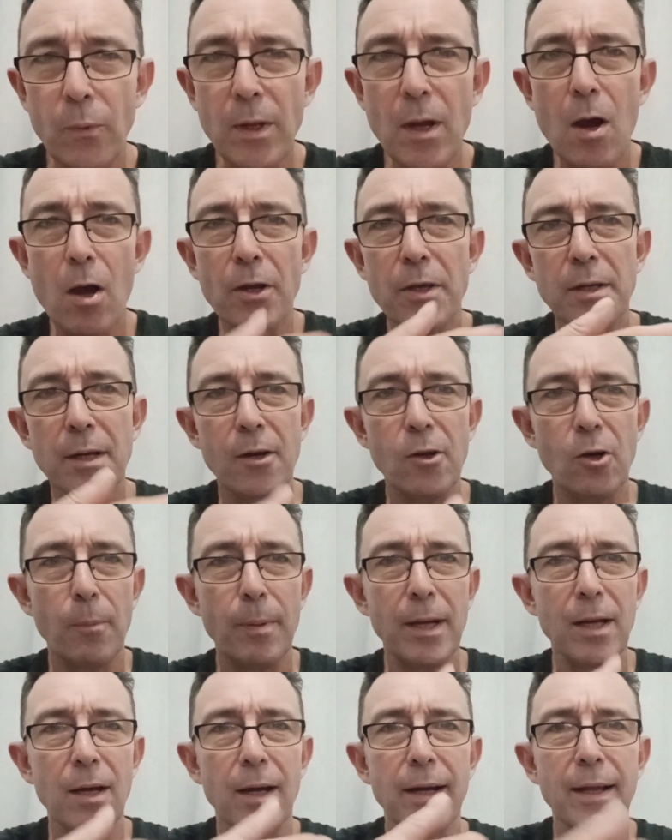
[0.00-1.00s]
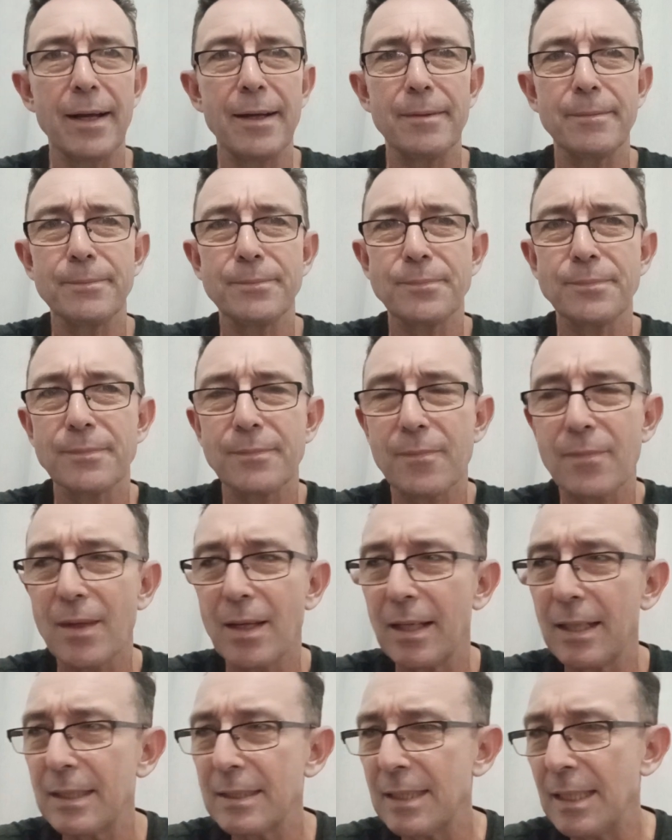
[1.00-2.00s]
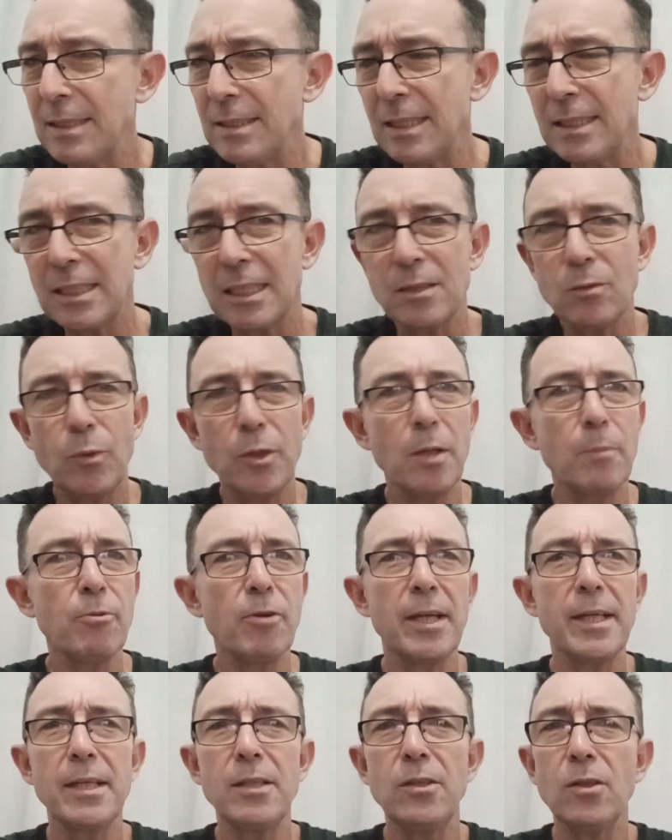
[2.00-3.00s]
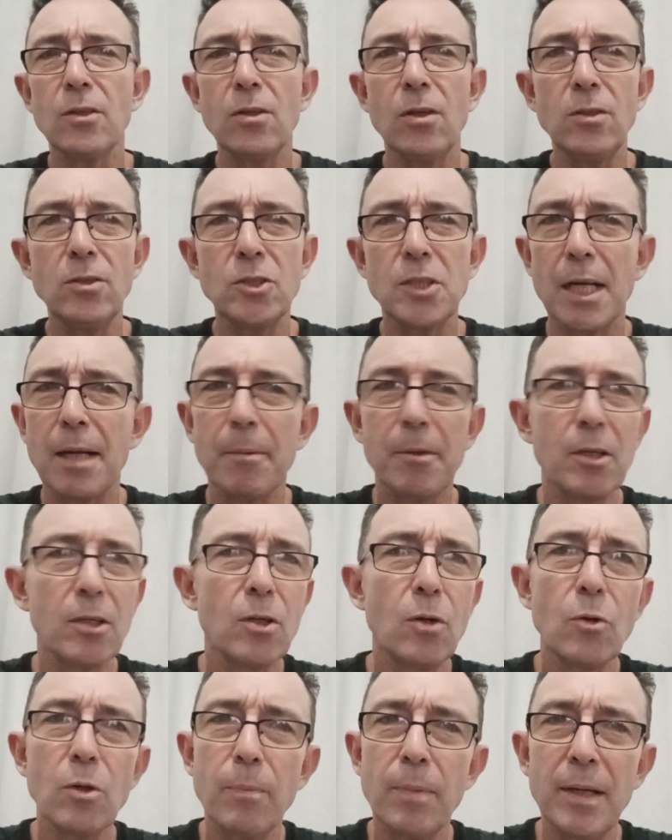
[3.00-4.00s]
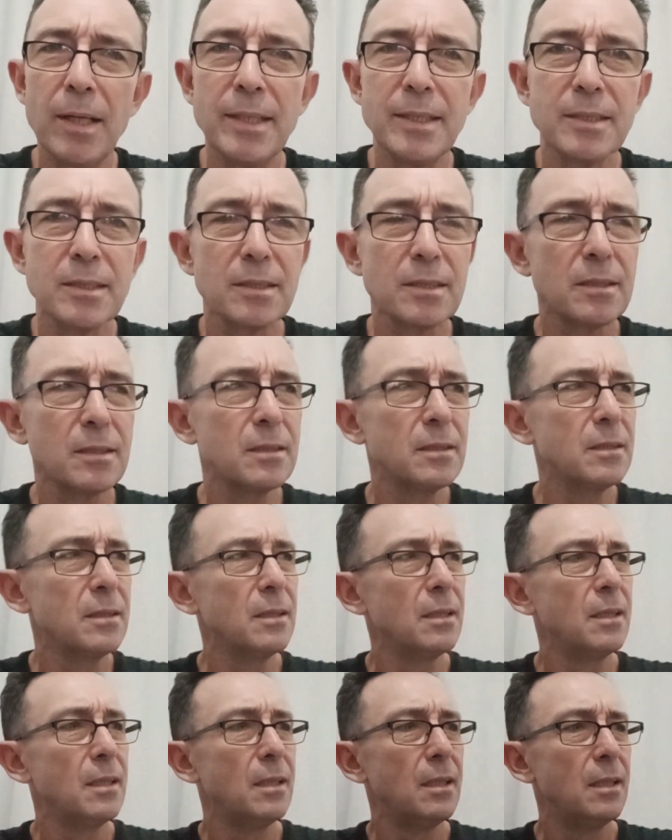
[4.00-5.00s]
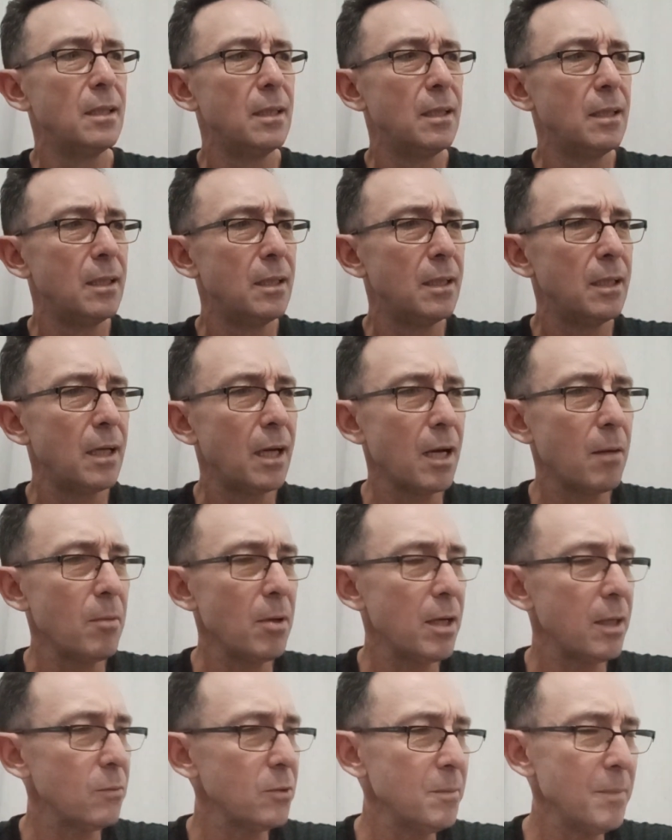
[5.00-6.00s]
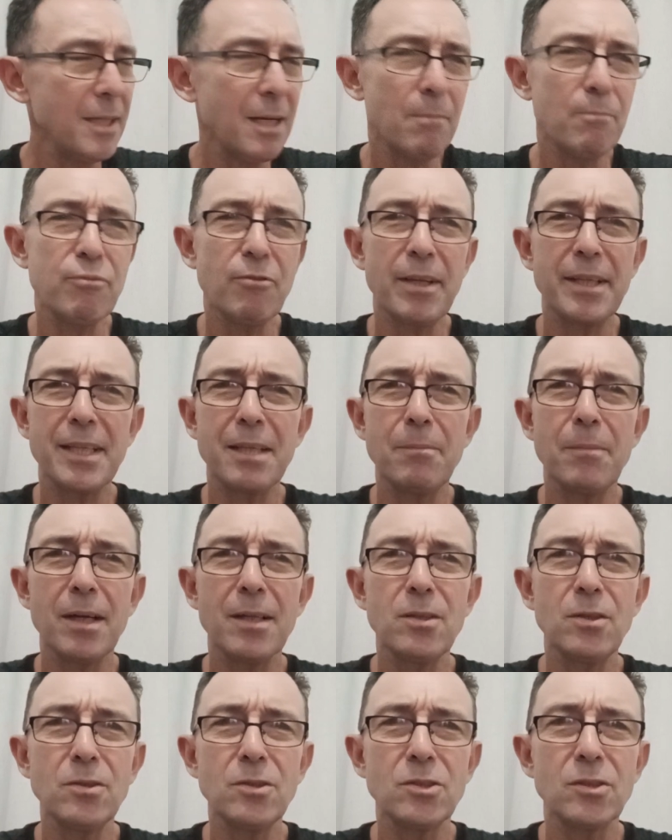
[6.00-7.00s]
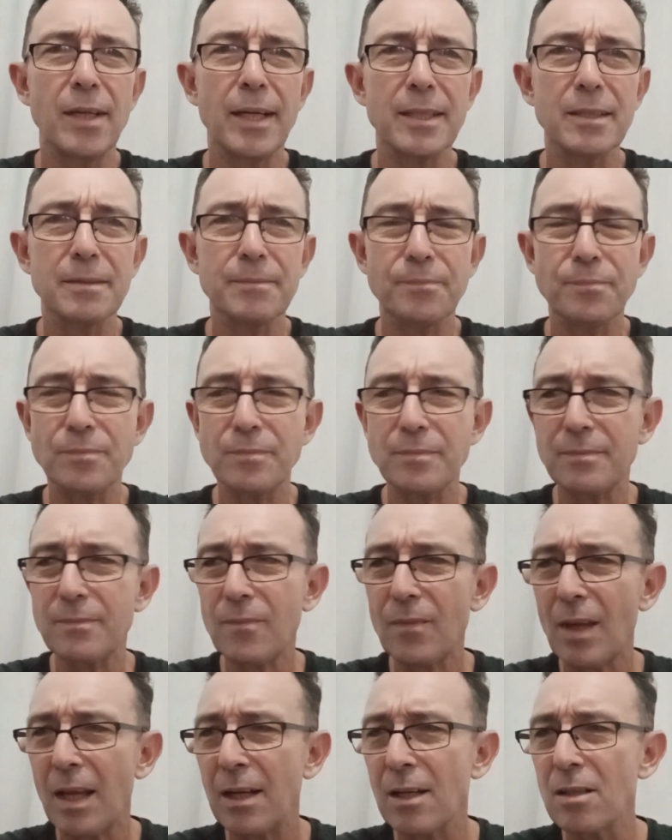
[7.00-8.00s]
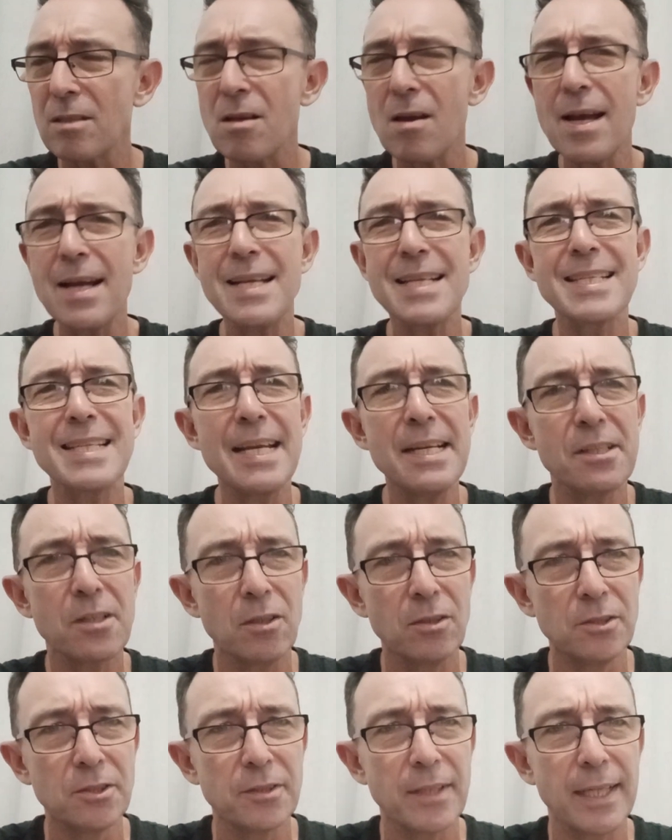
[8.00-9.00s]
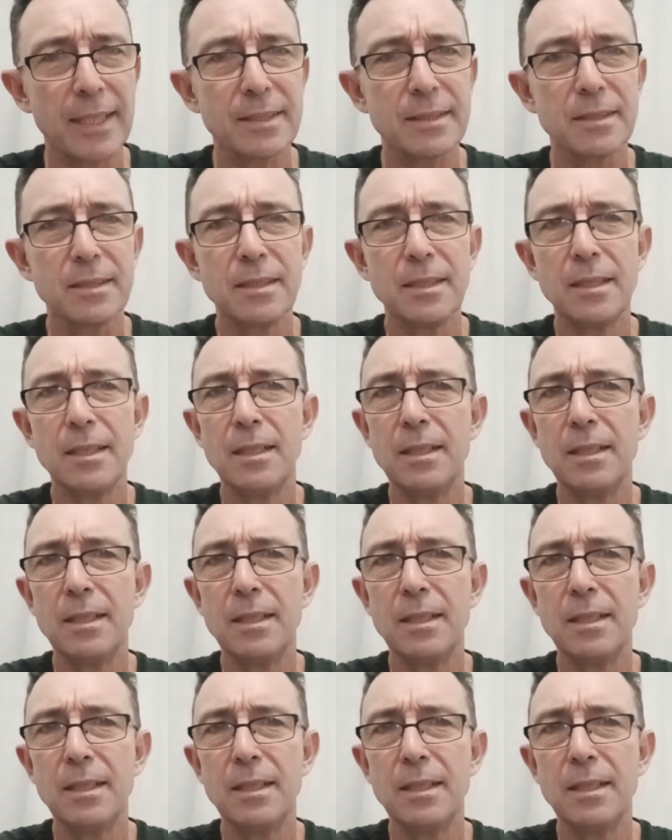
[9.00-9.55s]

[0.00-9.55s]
we argued a little bit like that. Then she says, well, you're breaking your contract. I'm going to call the police. And I'm like, what do you mean I'm breaking my contract? Because I had a Z contract.